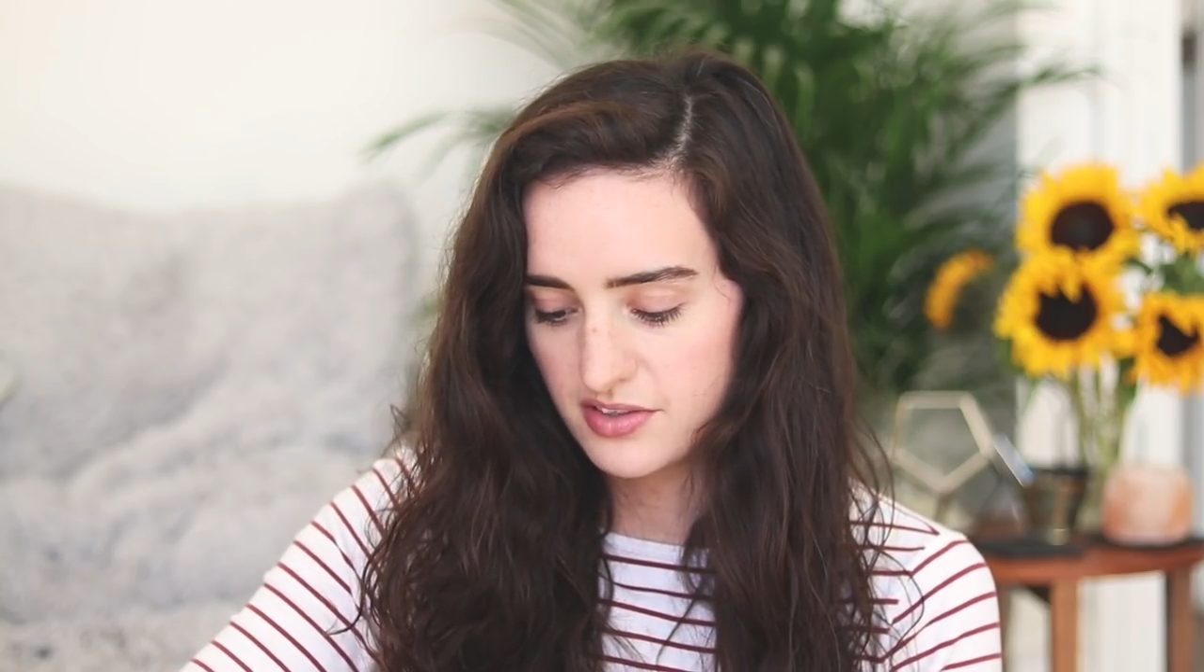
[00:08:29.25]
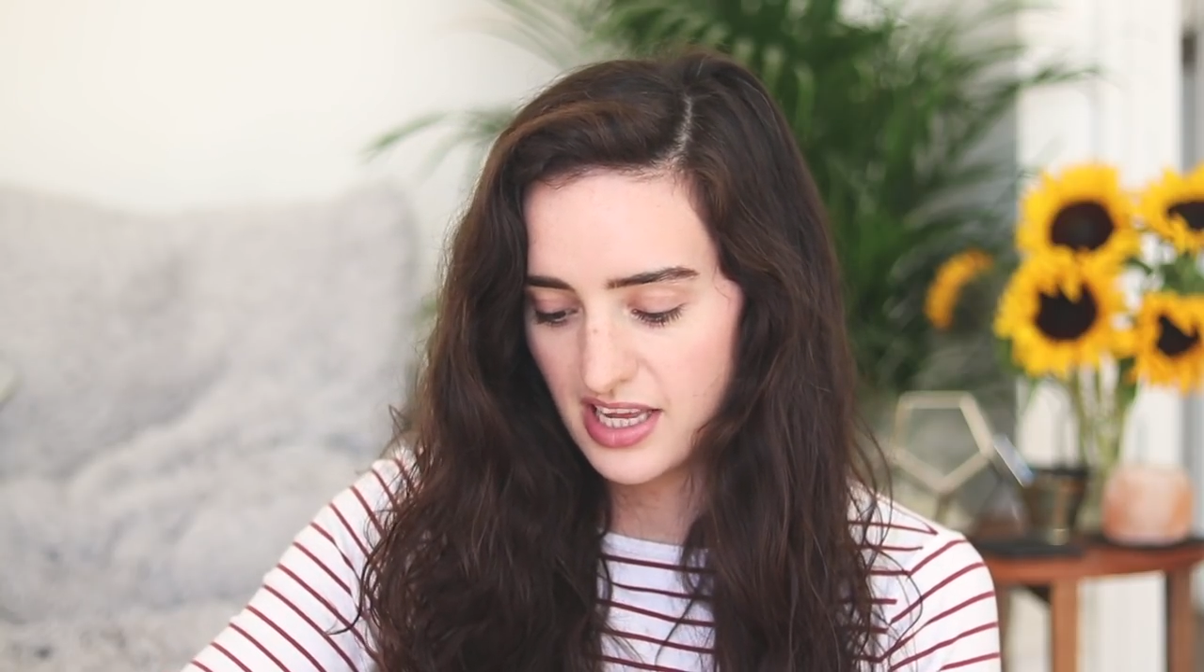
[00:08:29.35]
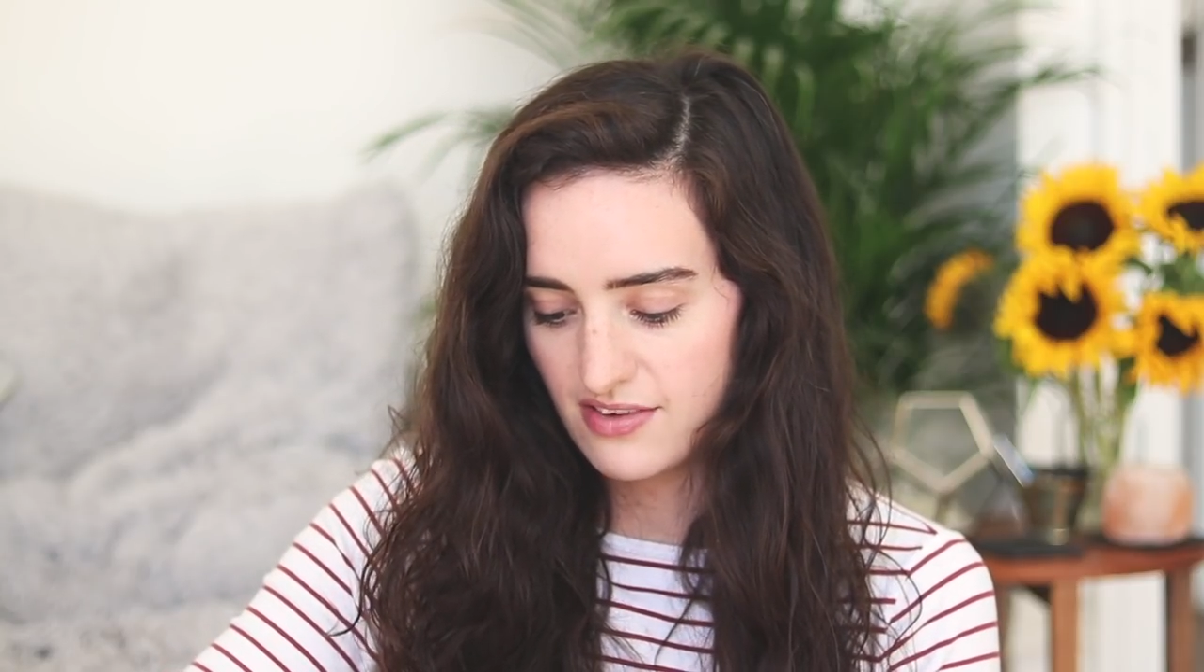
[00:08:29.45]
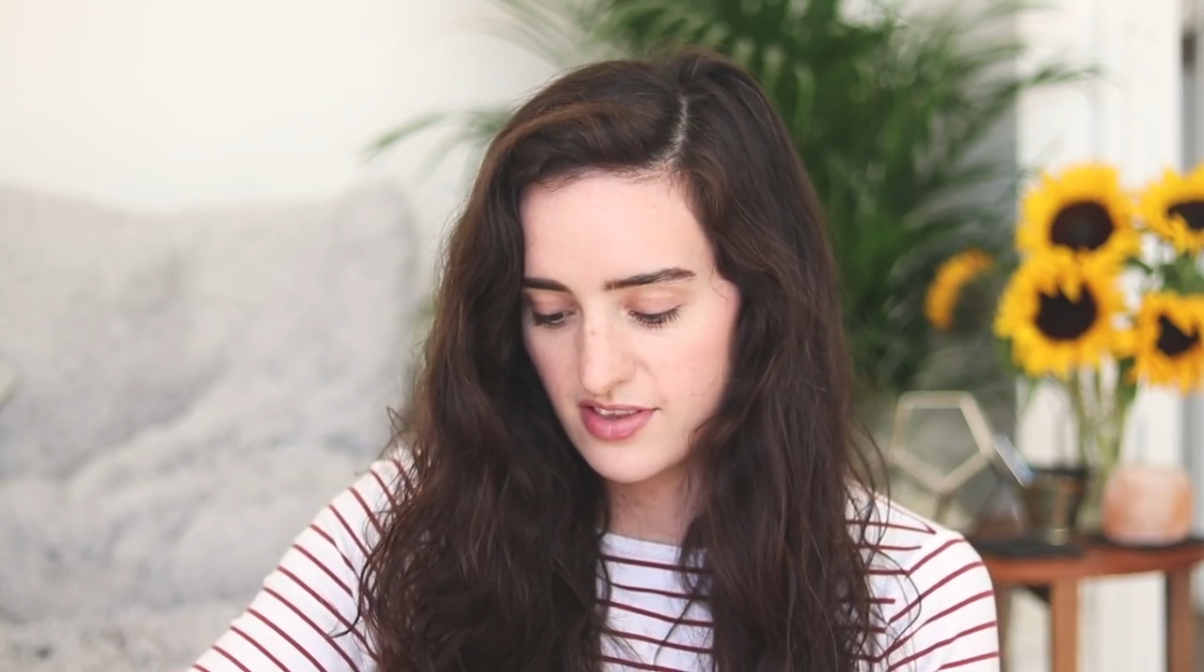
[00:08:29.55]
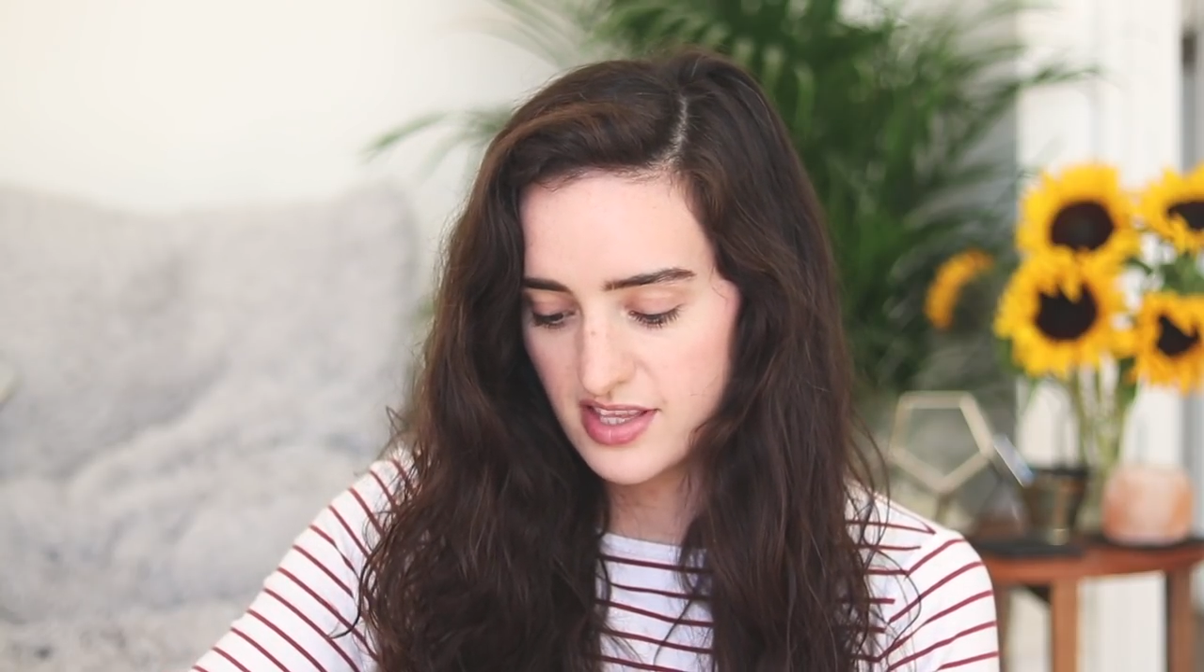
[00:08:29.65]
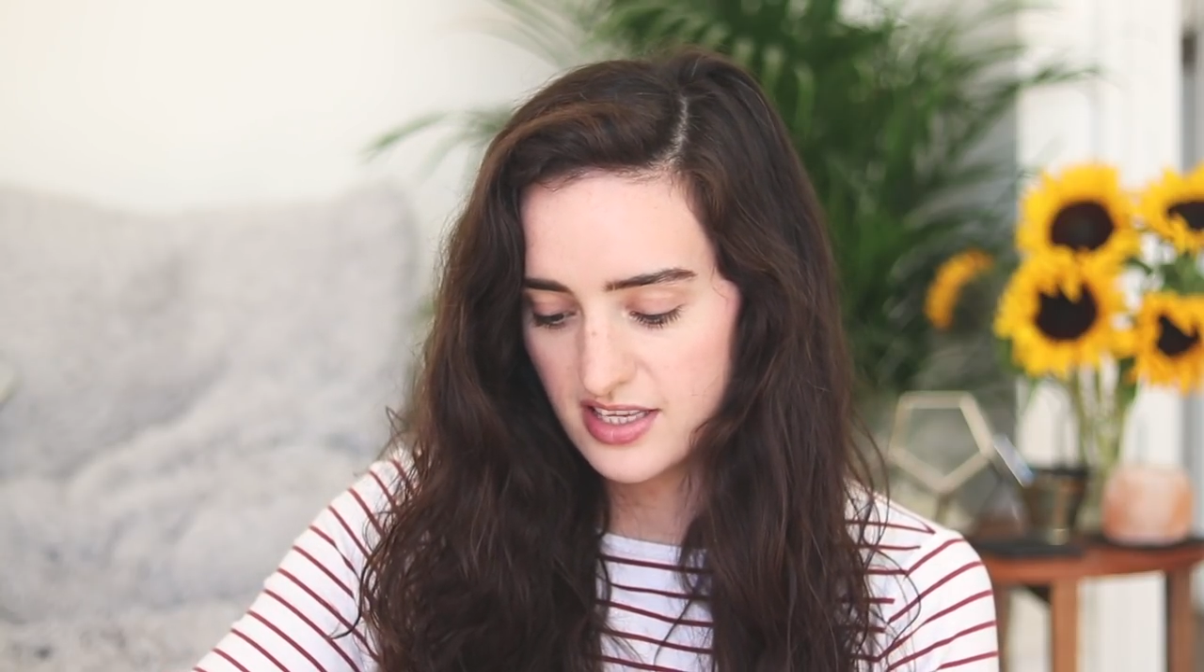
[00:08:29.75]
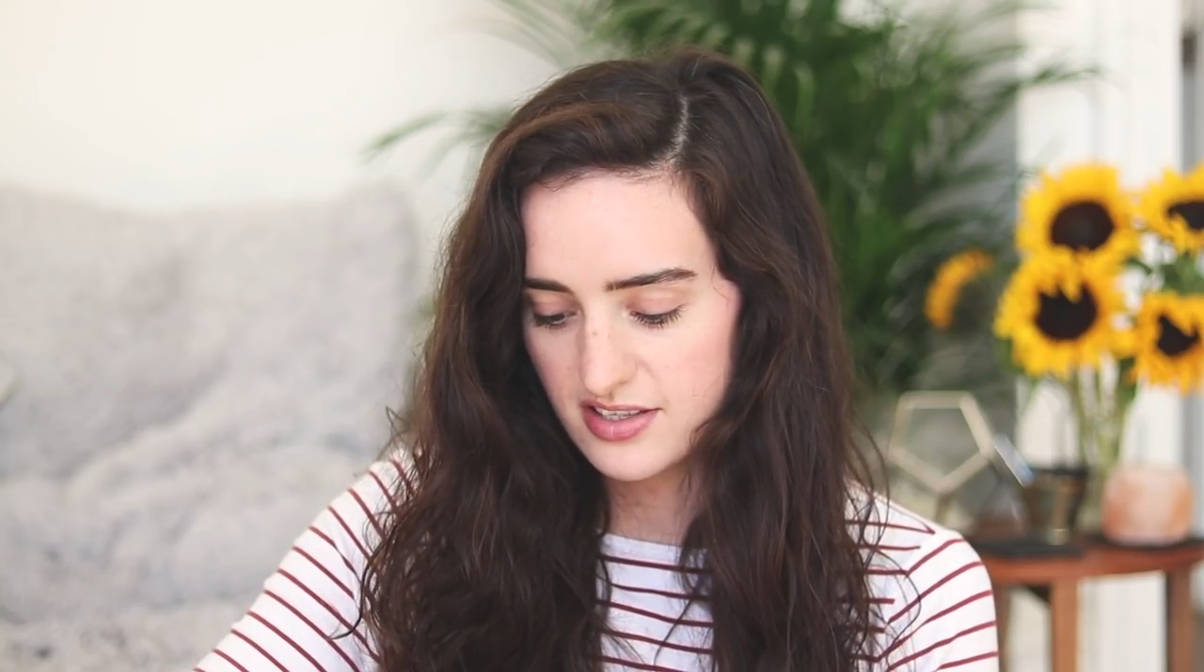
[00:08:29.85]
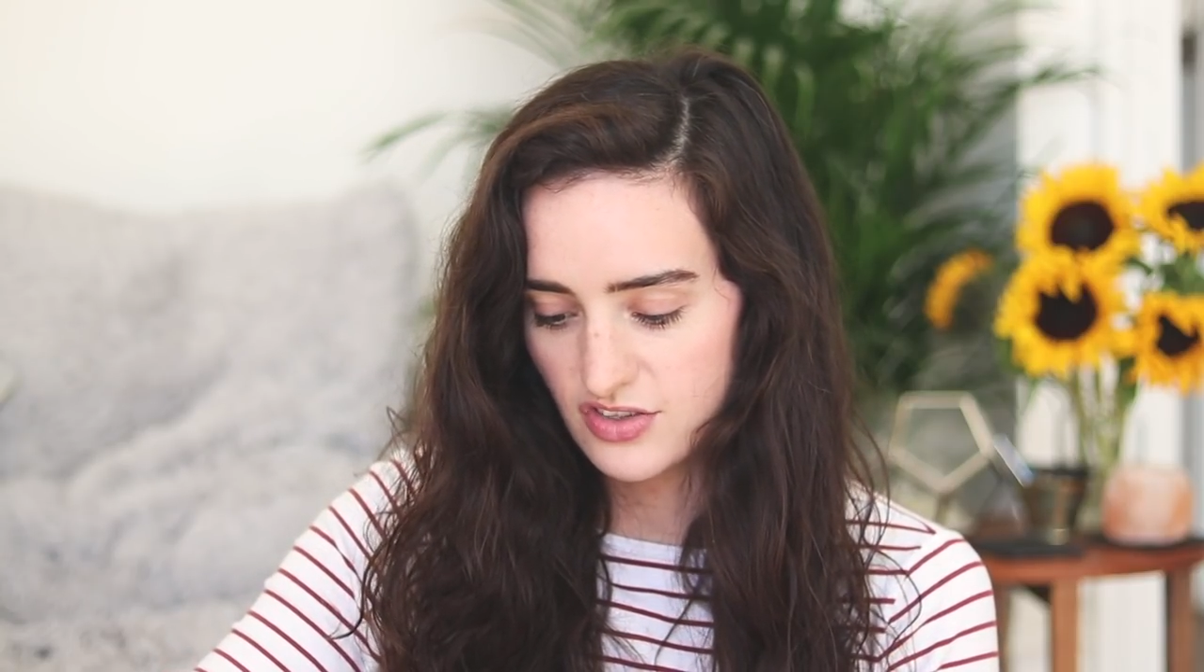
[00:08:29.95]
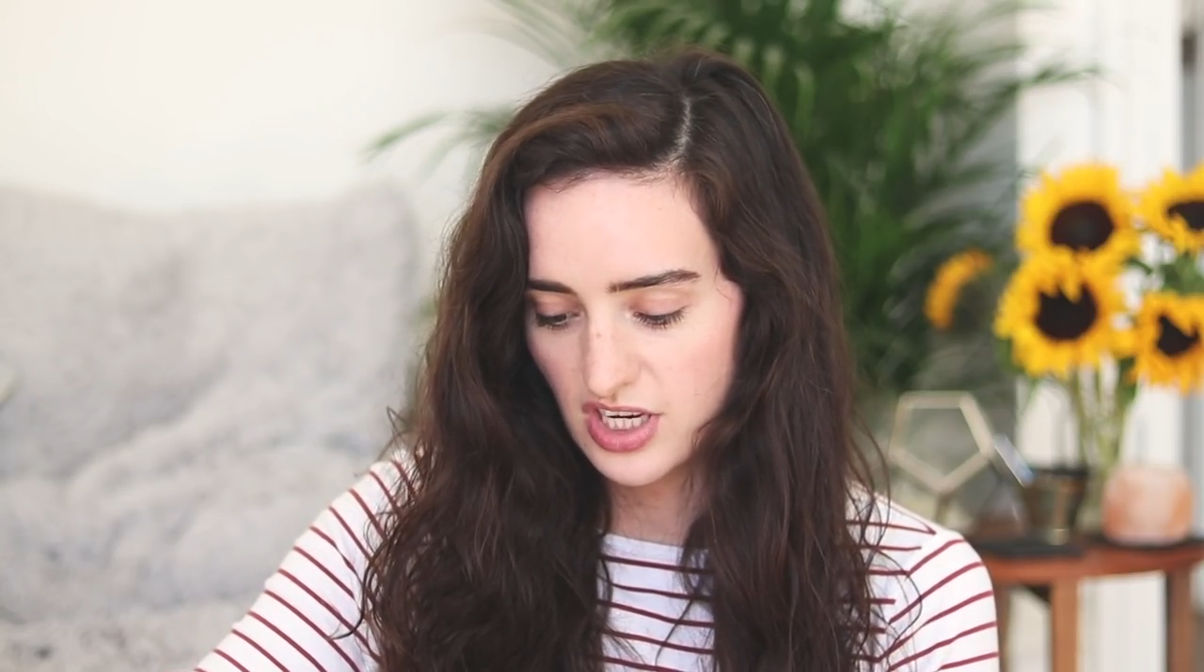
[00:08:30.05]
give this